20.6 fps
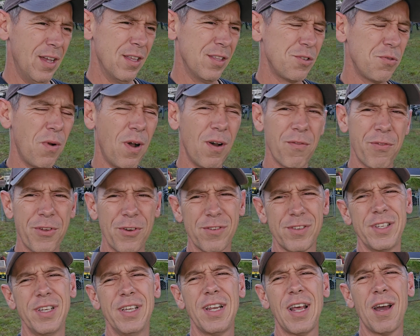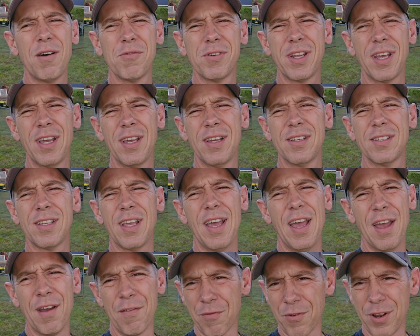12, 13 hour days
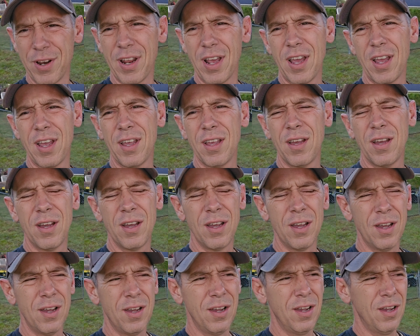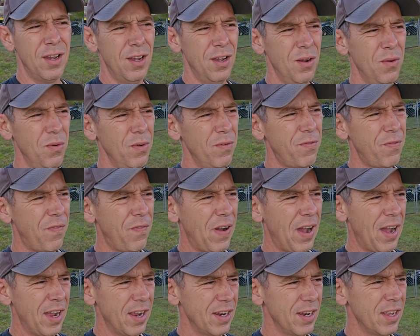every day. We
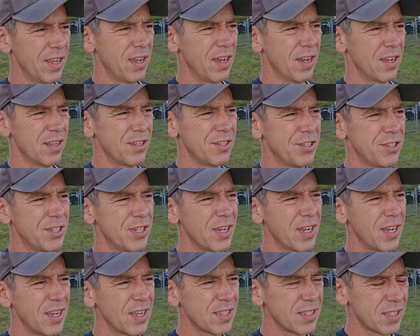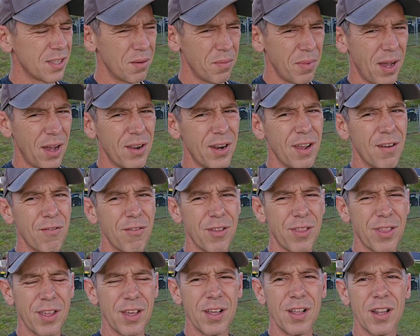finally got just about
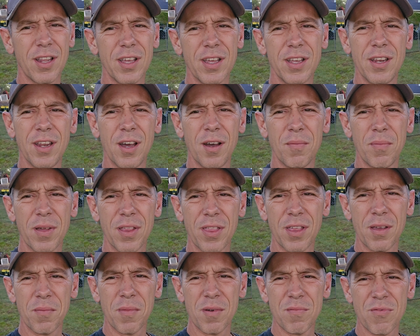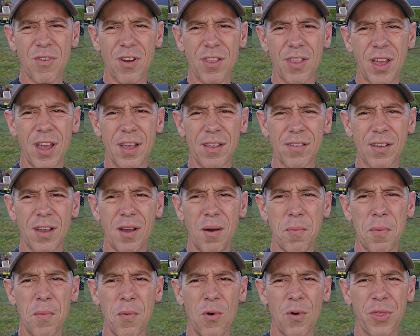everything cleaned up. I think my brother has a
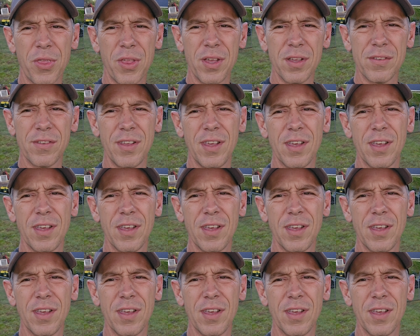couple more things he